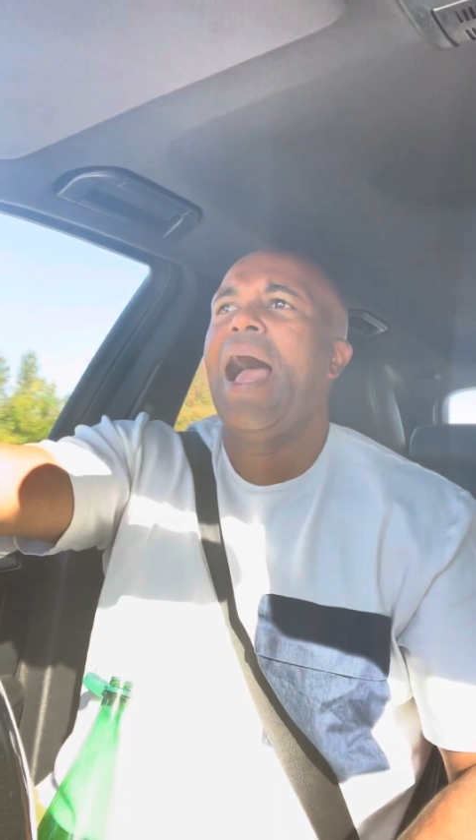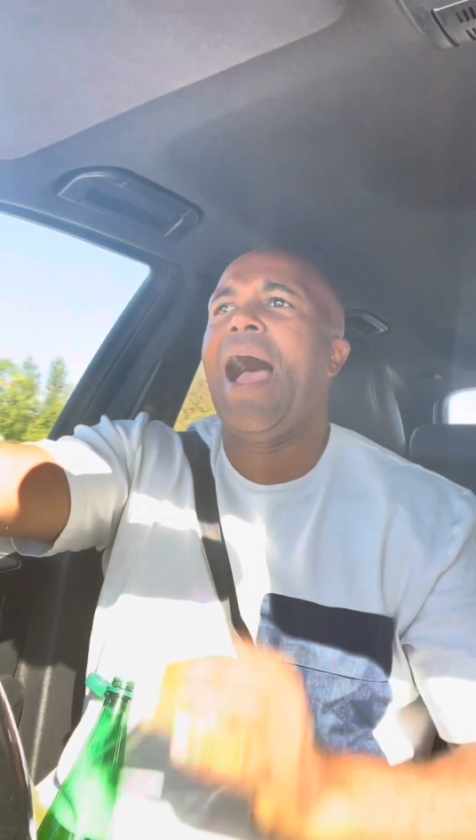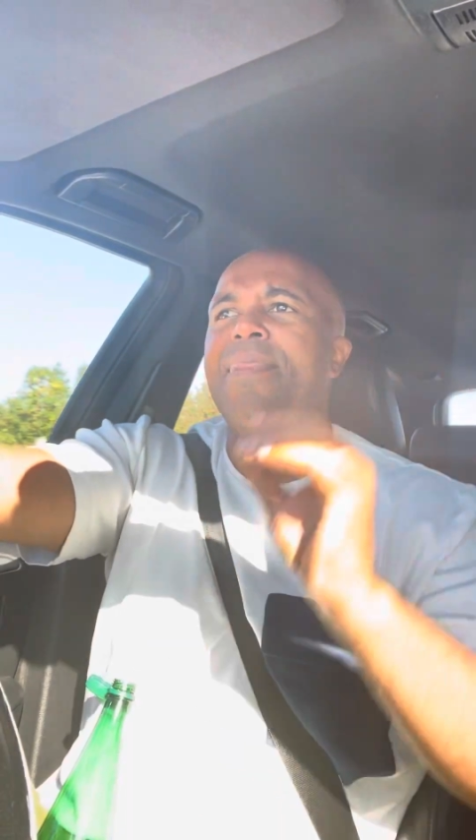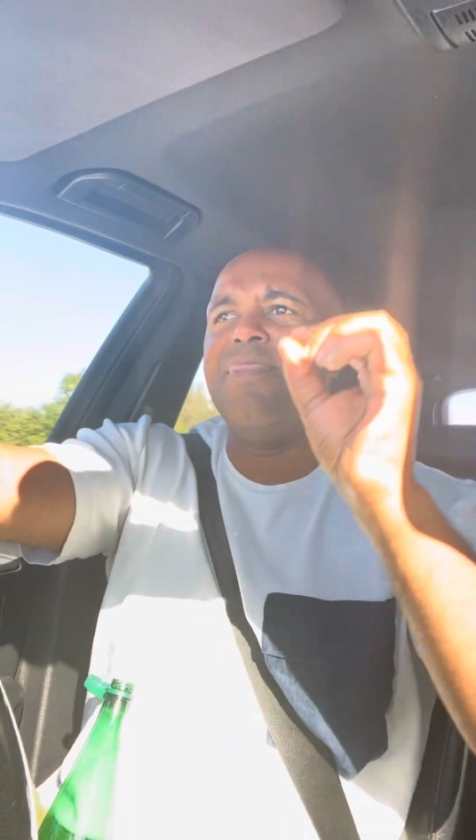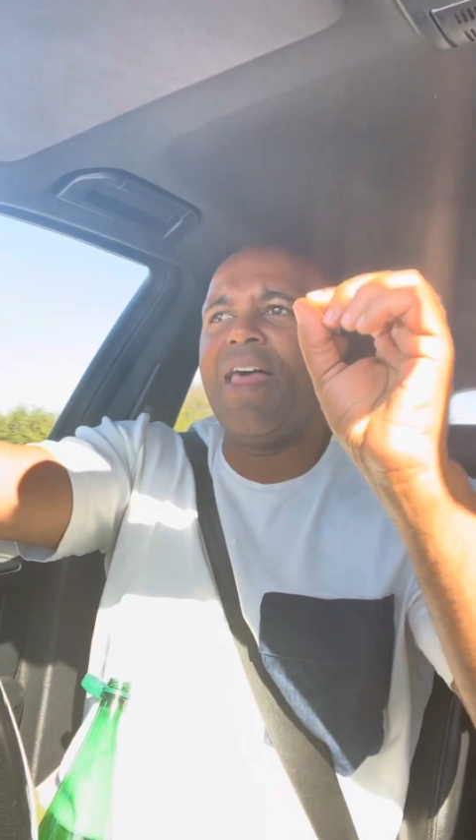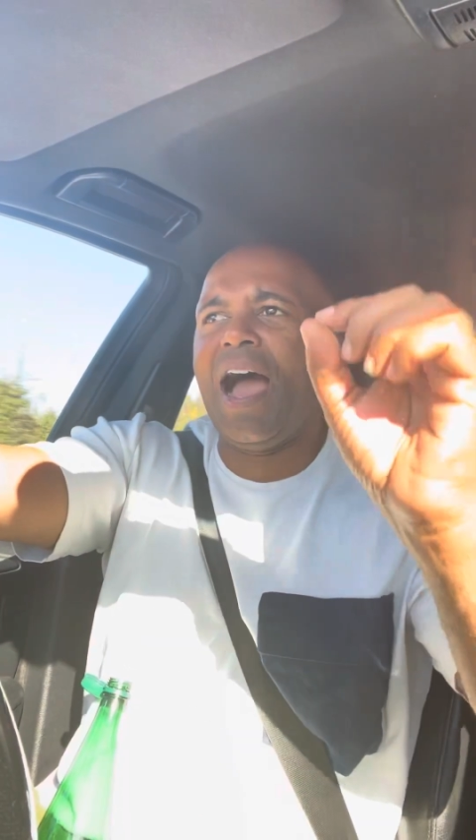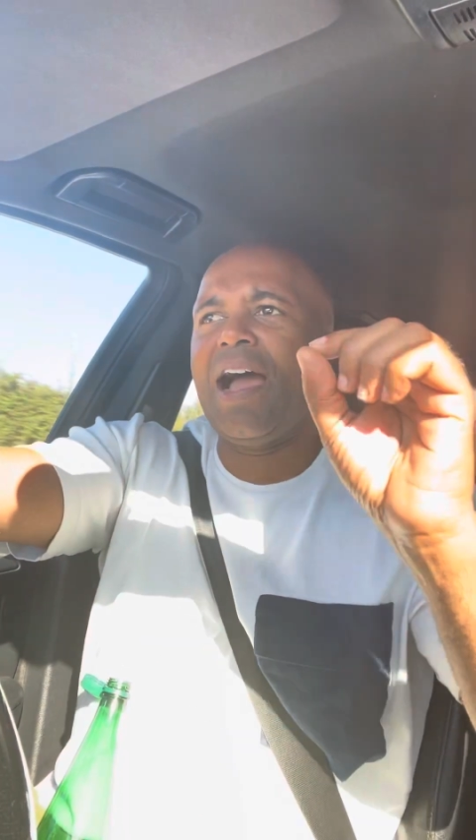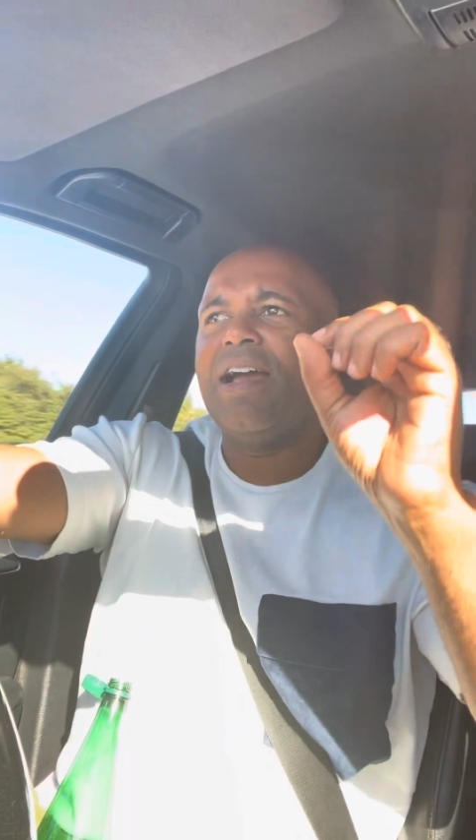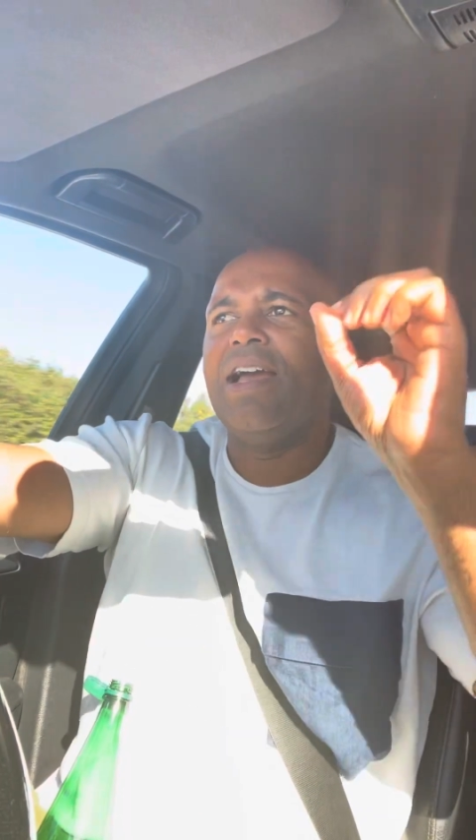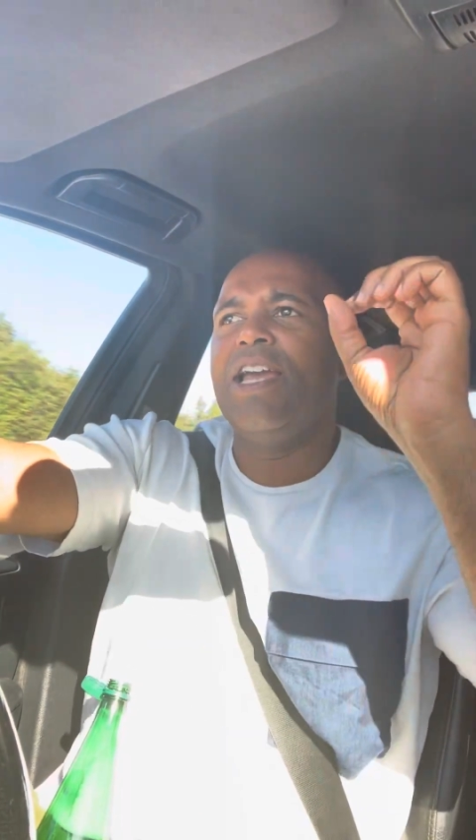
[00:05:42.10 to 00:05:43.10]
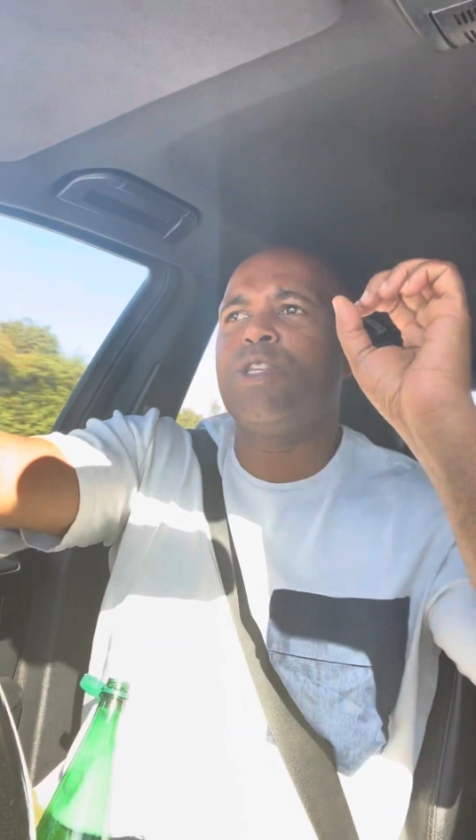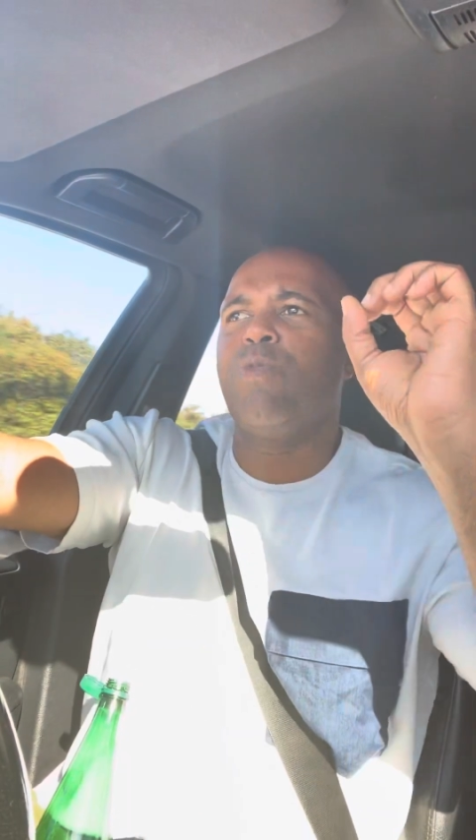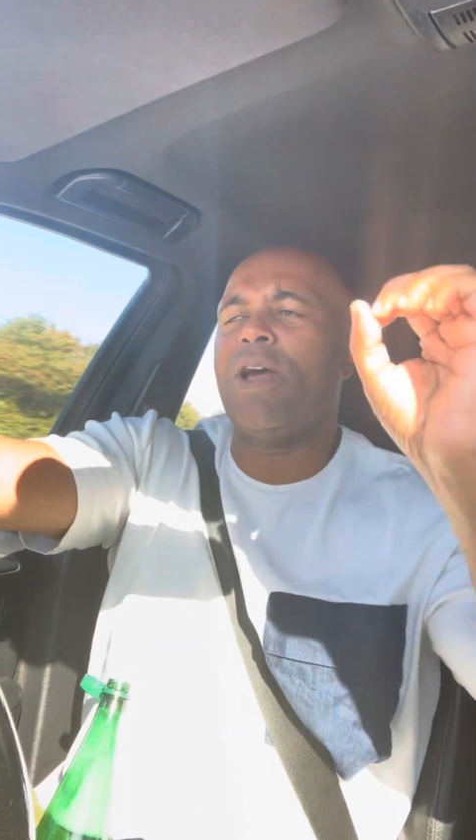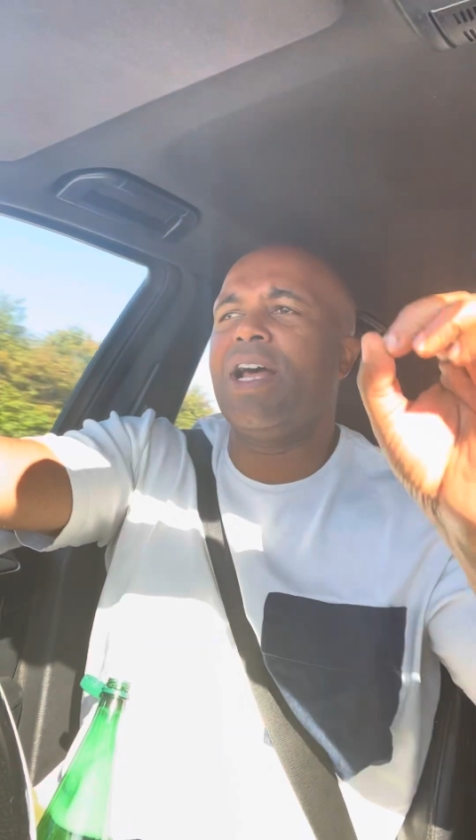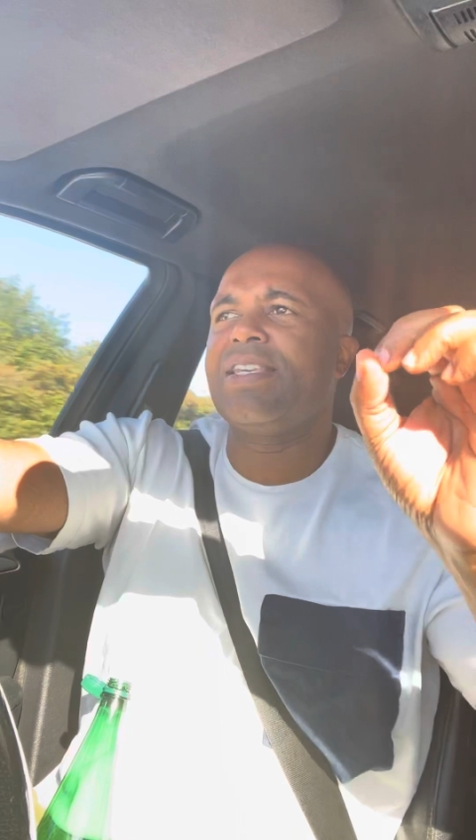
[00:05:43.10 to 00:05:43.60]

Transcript: And that is when I